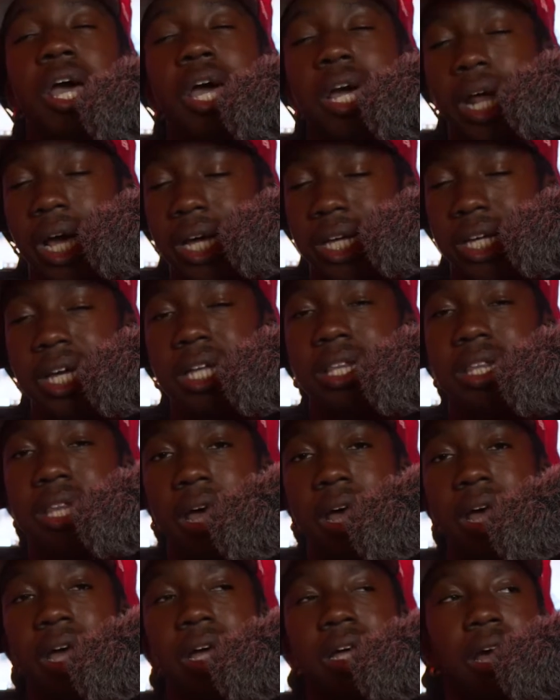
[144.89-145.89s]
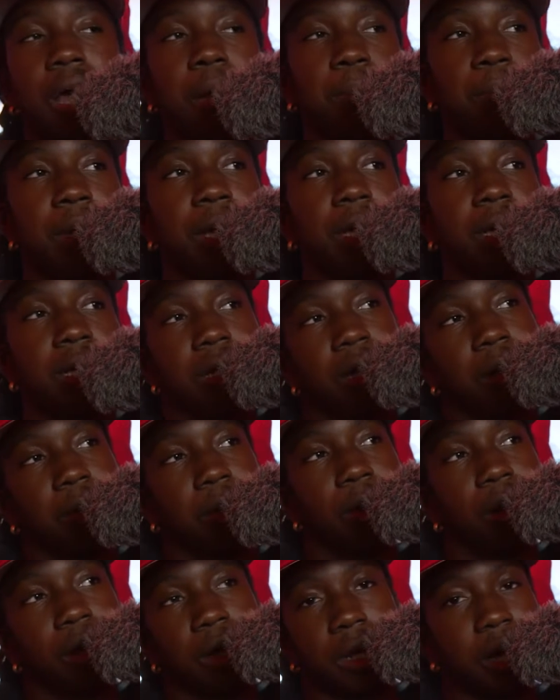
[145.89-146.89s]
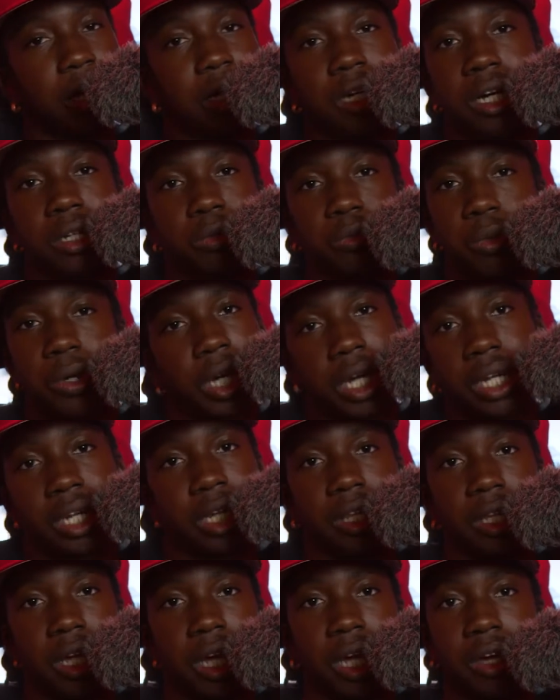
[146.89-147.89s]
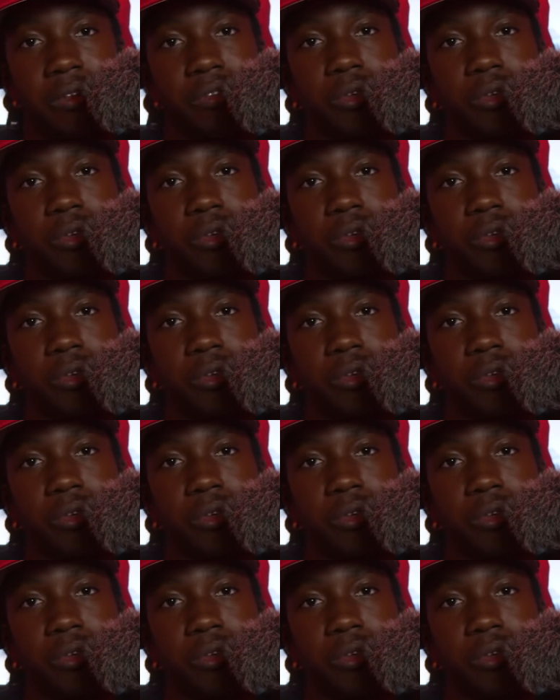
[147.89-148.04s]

And I get that. I mean, that comes with anything.